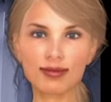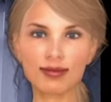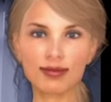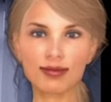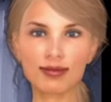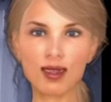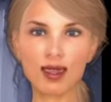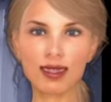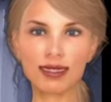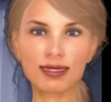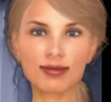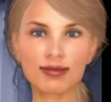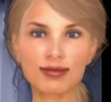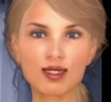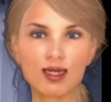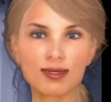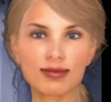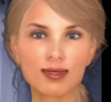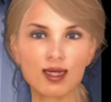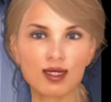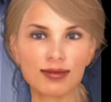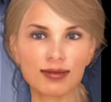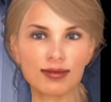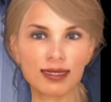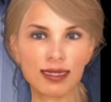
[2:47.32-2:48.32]
Getting
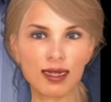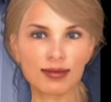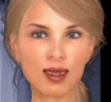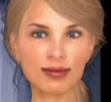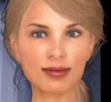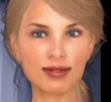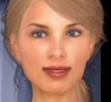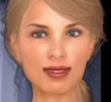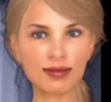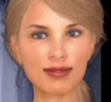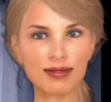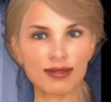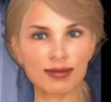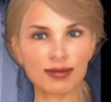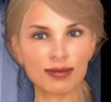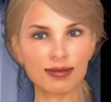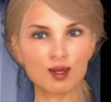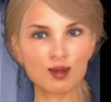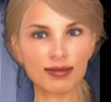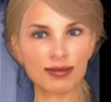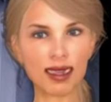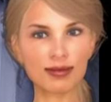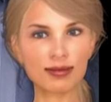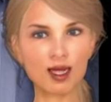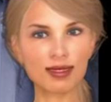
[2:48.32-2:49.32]
plenty of rest is an
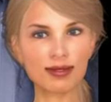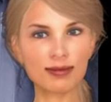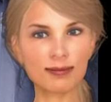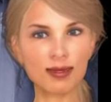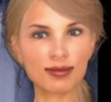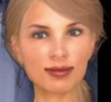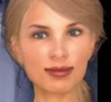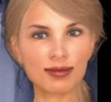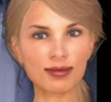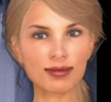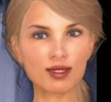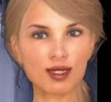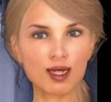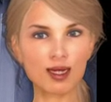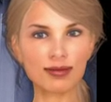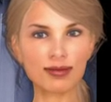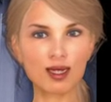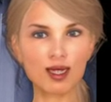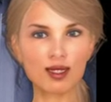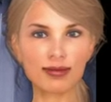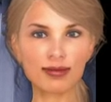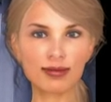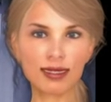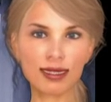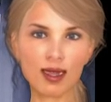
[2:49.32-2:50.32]
effective way of staying
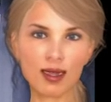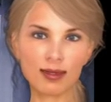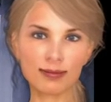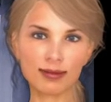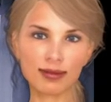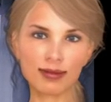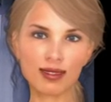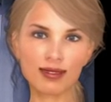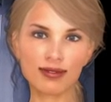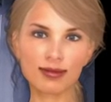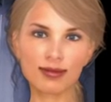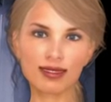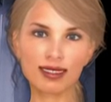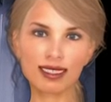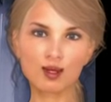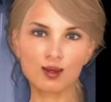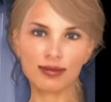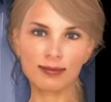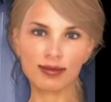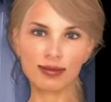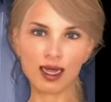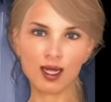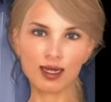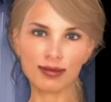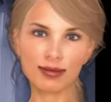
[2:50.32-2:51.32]
healthy and reducing your
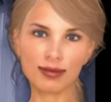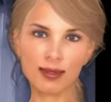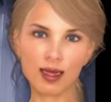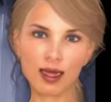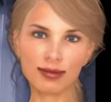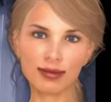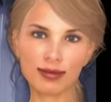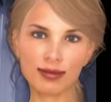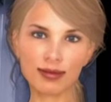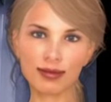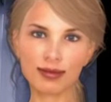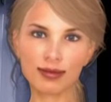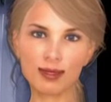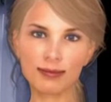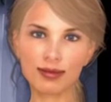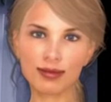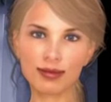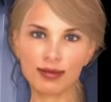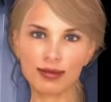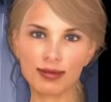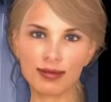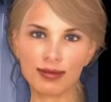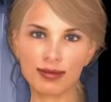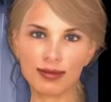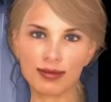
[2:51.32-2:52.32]
stress levels.
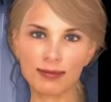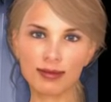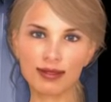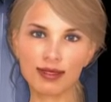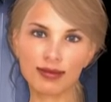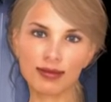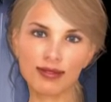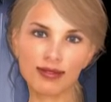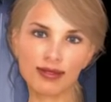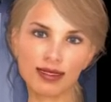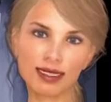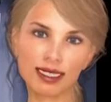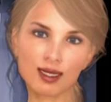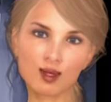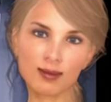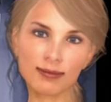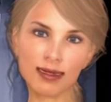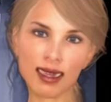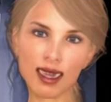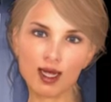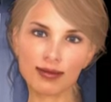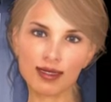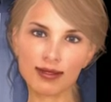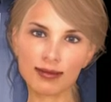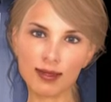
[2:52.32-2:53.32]
Make sure you
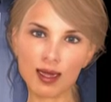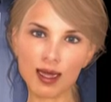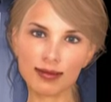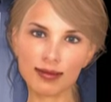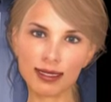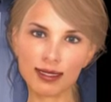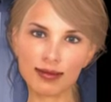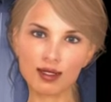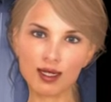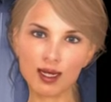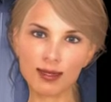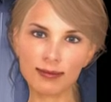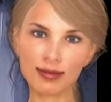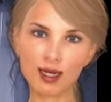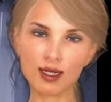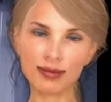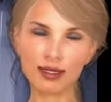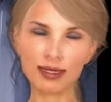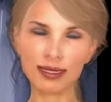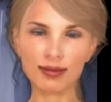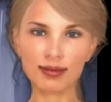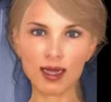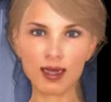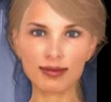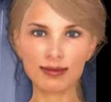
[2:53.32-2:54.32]
not only get enough
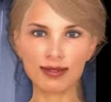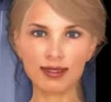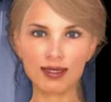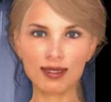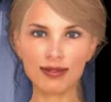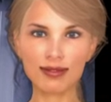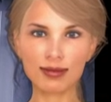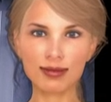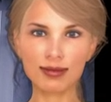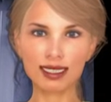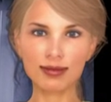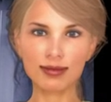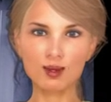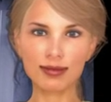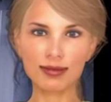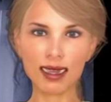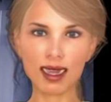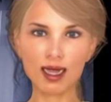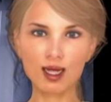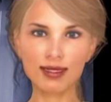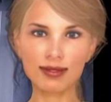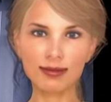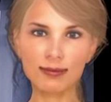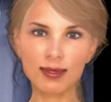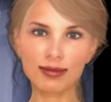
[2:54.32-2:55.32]
sleep every night but that
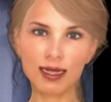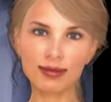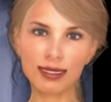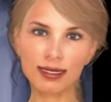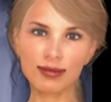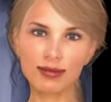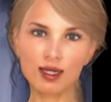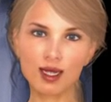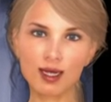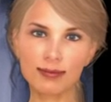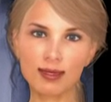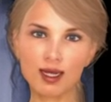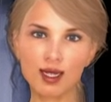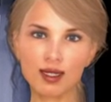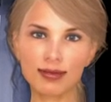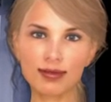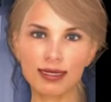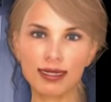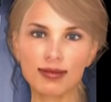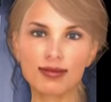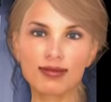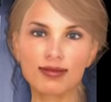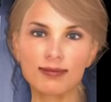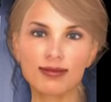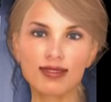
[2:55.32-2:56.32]
you also get enough
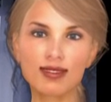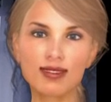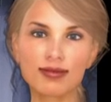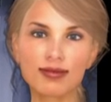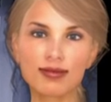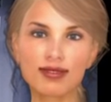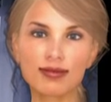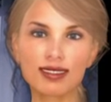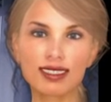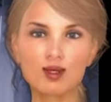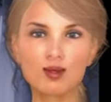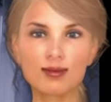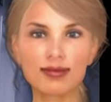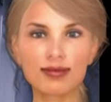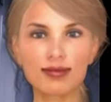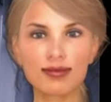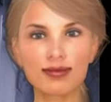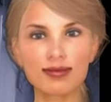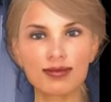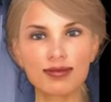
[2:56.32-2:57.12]
rest throughout the day.